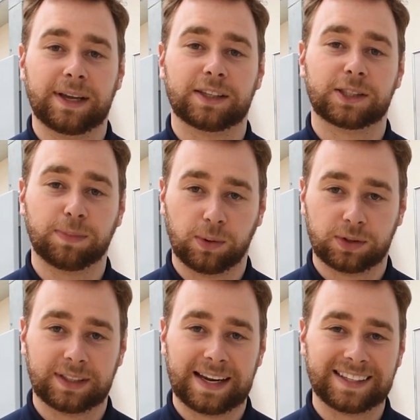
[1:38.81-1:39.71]

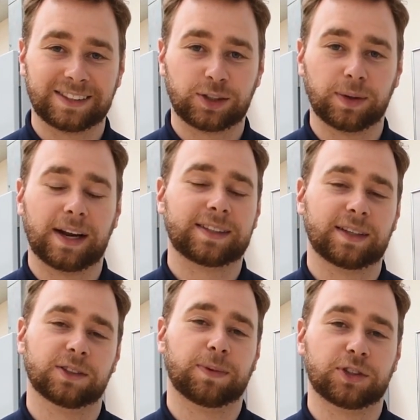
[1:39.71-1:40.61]
exported into an
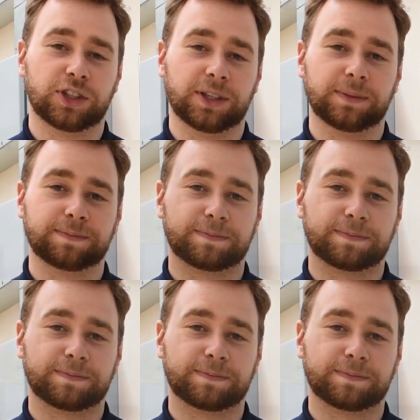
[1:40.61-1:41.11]
Excel spreadsheet.